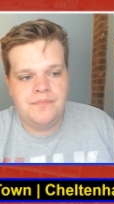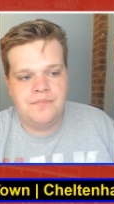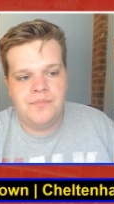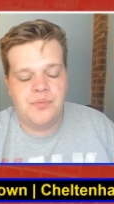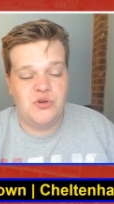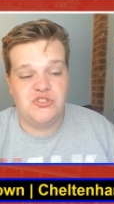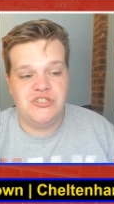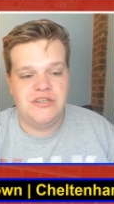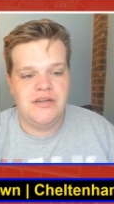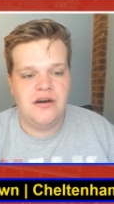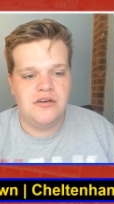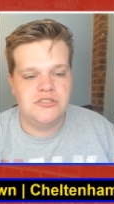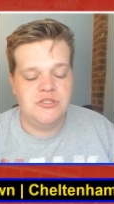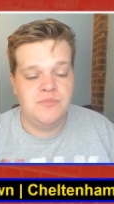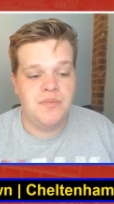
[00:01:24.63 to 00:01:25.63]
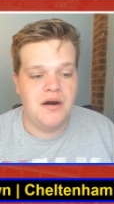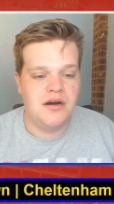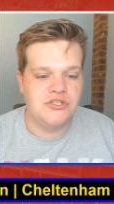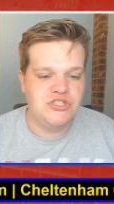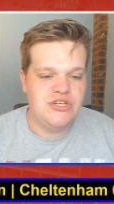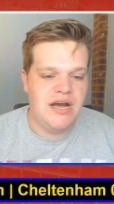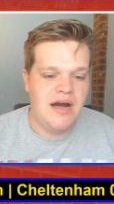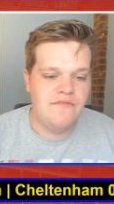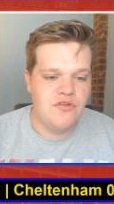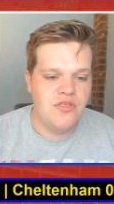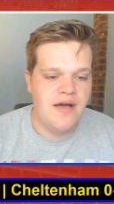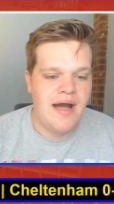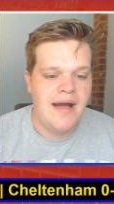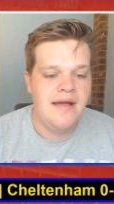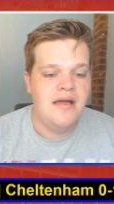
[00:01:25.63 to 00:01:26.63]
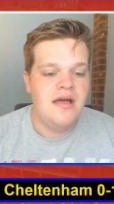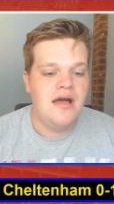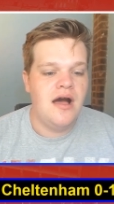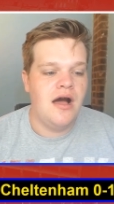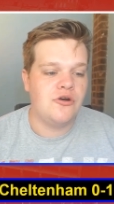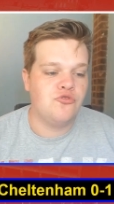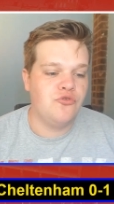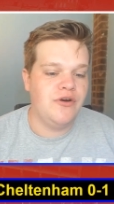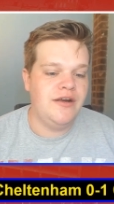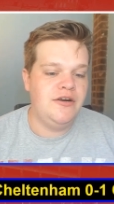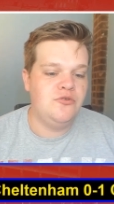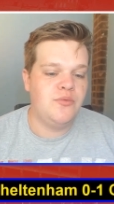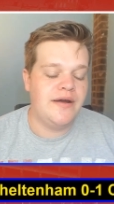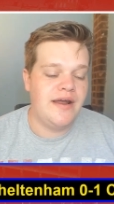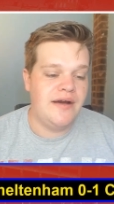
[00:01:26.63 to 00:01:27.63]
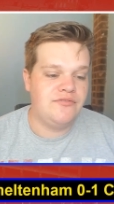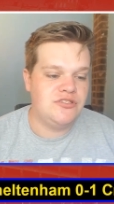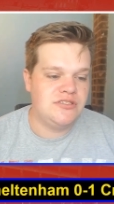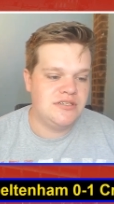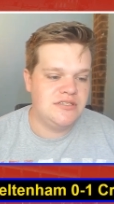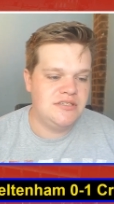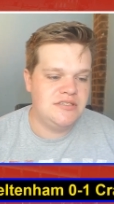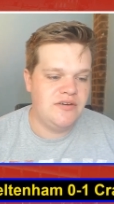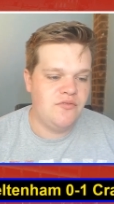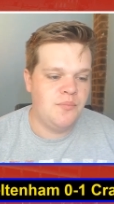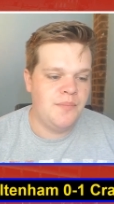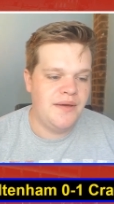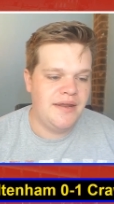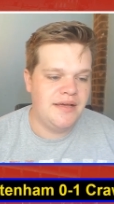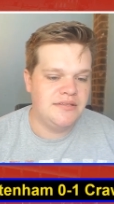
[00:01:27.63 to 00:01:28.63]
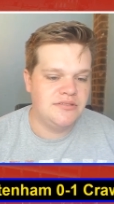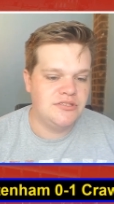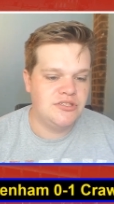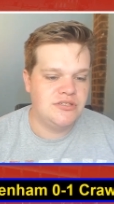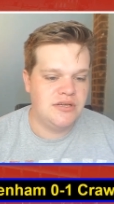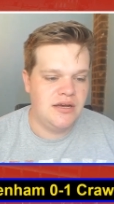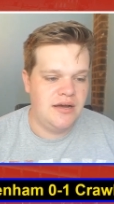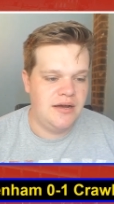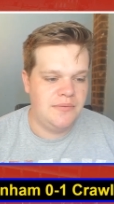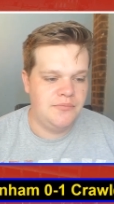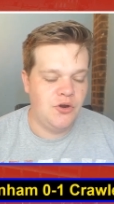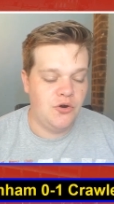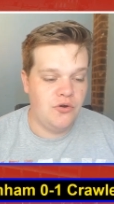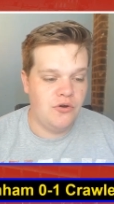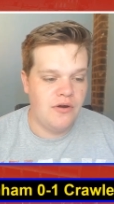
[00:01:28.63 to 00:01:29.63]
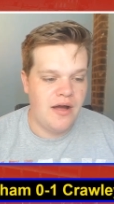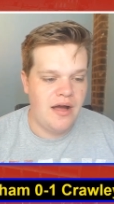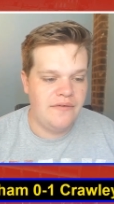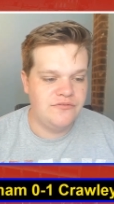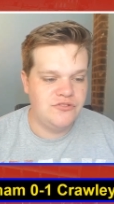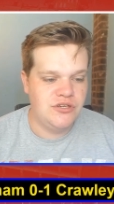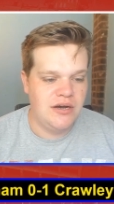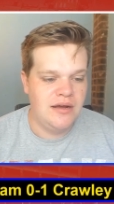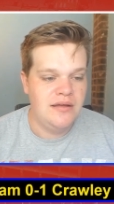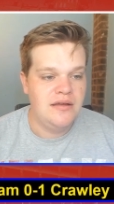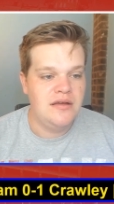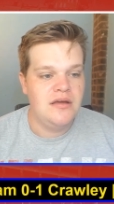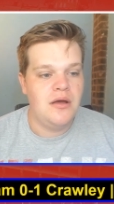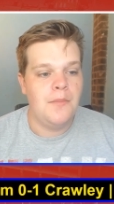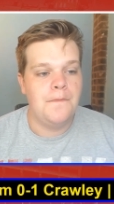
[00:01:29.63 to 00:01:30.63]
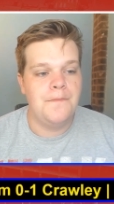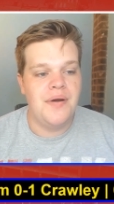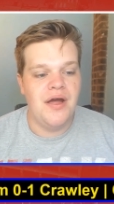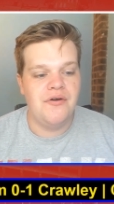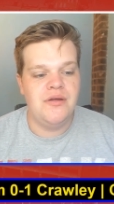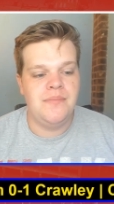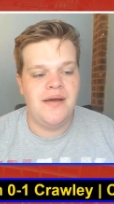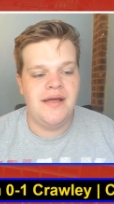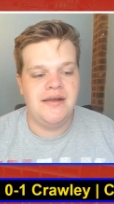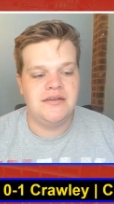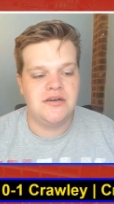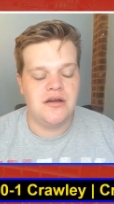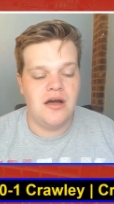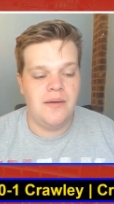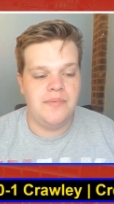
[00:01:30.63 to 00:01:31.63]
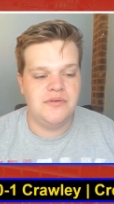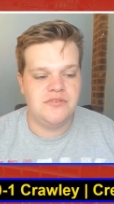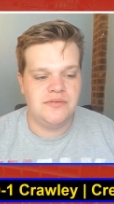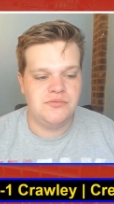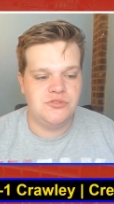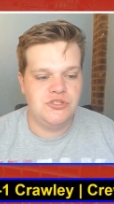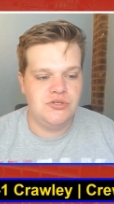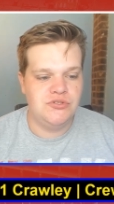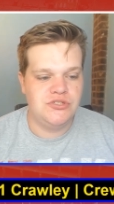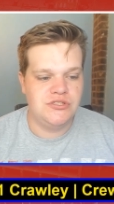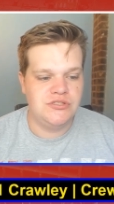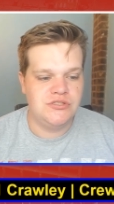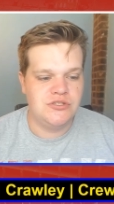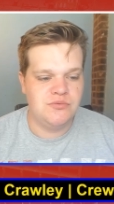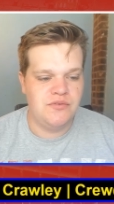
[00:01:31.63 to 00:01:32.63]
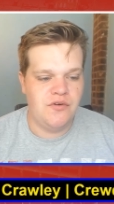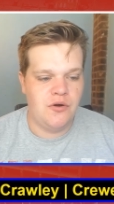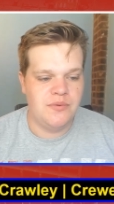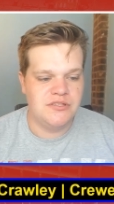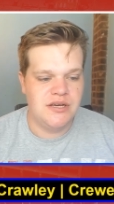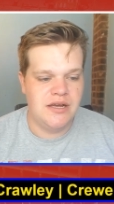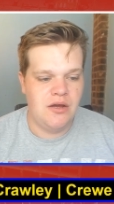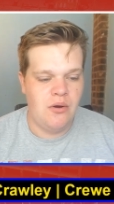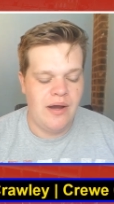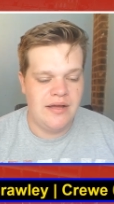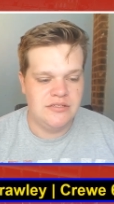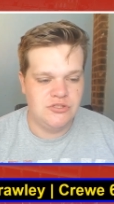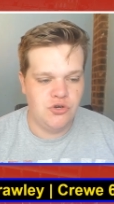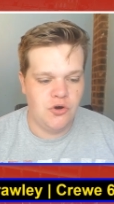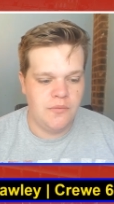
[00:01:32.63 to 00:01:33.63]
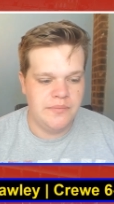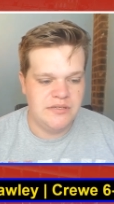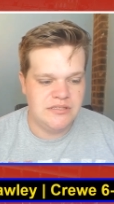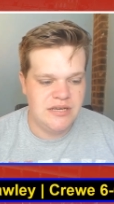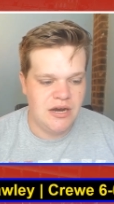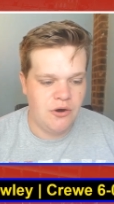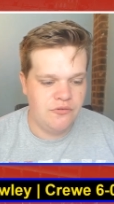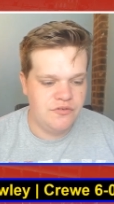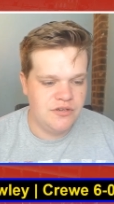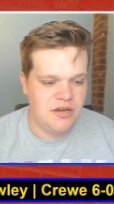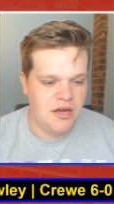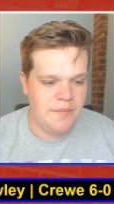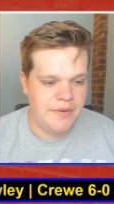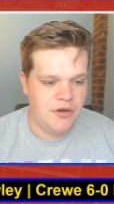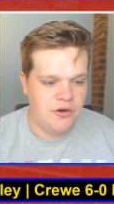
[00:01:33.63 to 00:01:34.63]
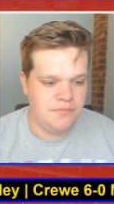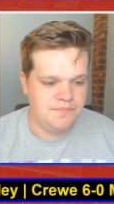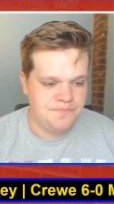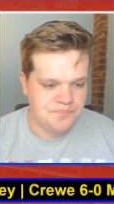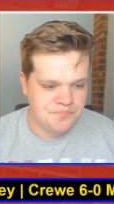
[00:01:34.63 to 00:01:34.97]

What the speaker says: pushing argy-bargy after that. Green went after 67 minutes. Not long after, Bury made a couple of substitutions with Omateo and Dom Telford coming on.